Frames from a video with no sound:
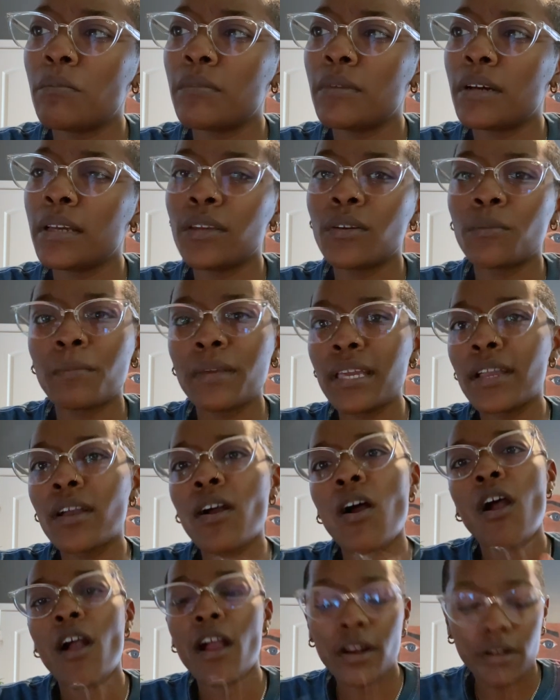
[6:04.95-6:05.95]
You're being
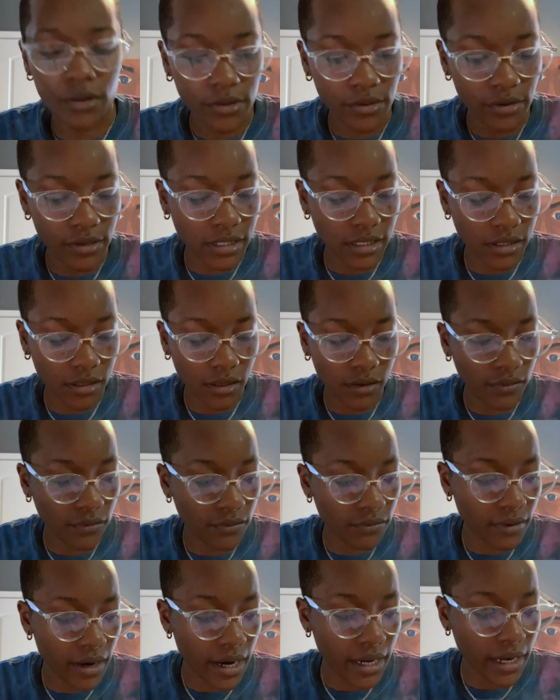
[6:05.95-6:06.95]
hard on yourself
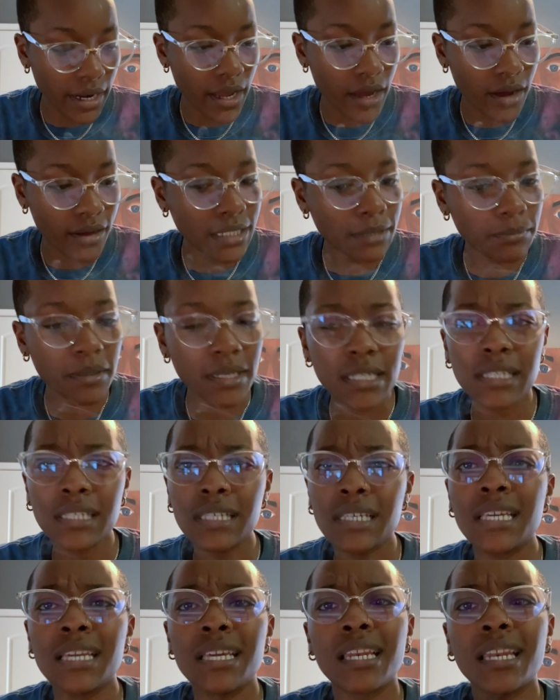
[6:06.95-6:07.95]
right now,
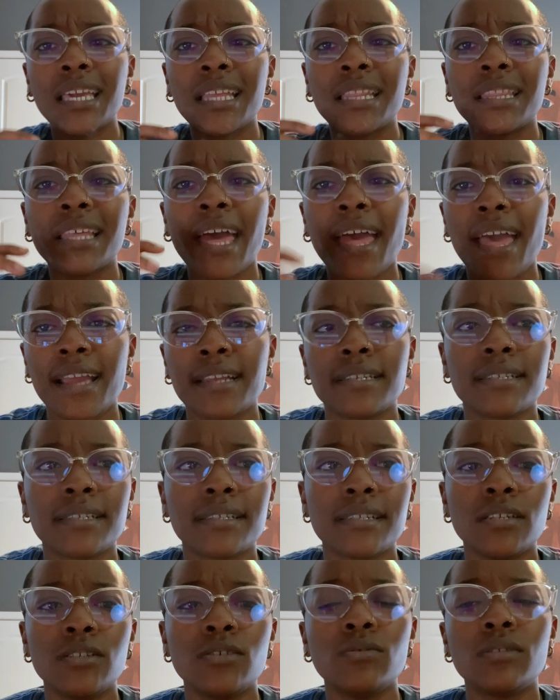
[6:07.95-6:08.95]
especially in the actions
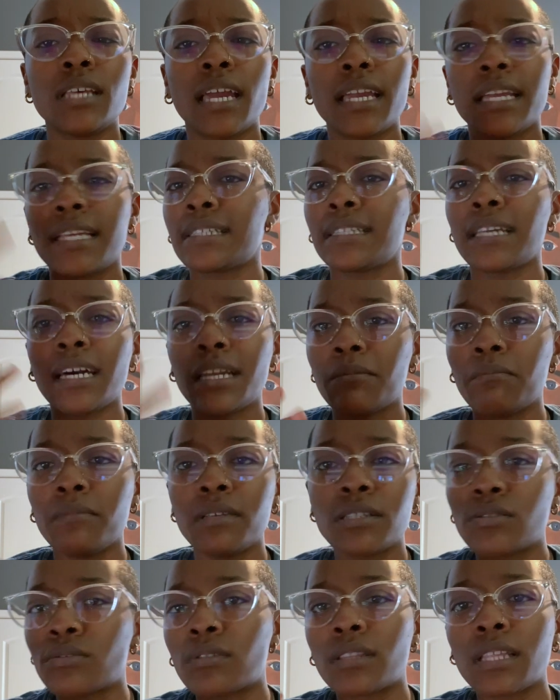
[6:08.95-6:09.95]
that you take. It's not a
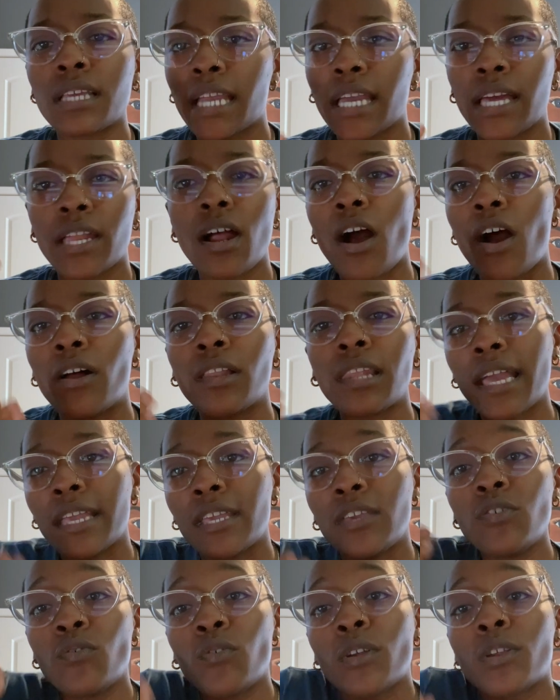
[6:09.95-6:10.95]
mental thing at all.
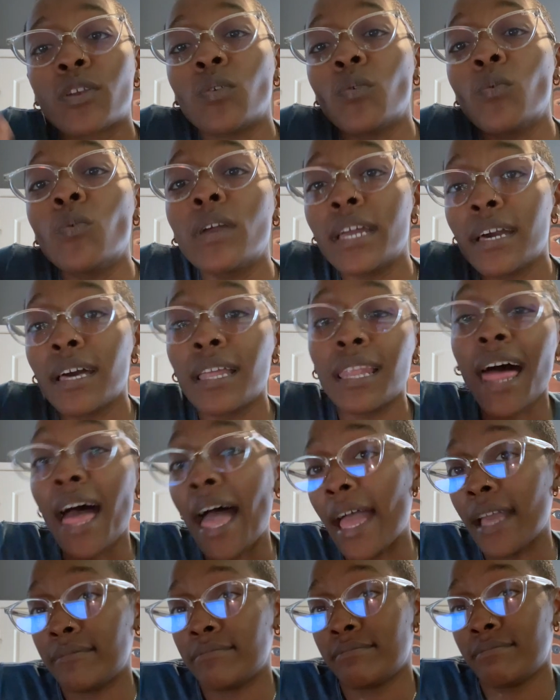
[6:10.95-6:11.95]
Like, you are doing a
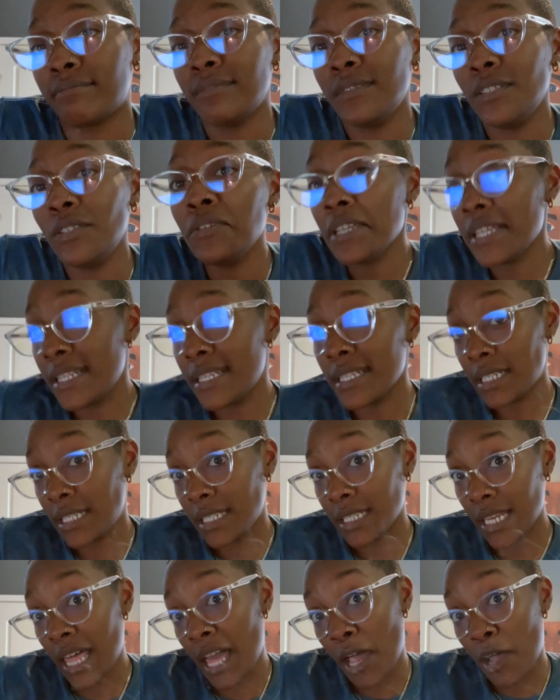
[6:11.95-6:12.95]
lot. You need to
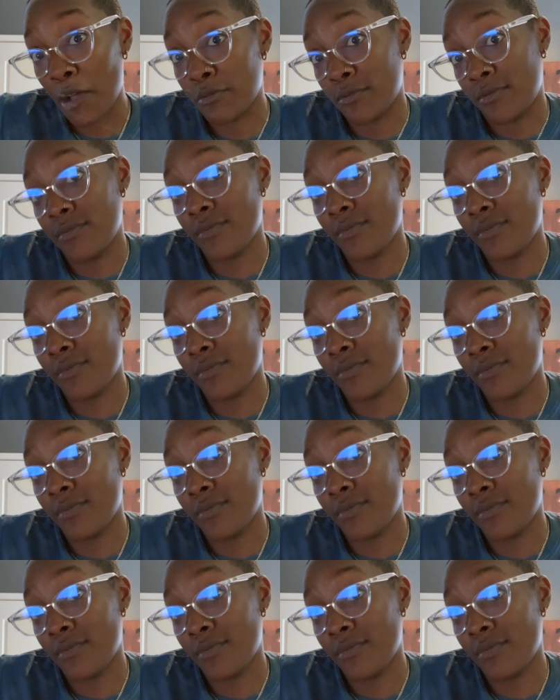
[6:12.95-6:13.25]
chill out.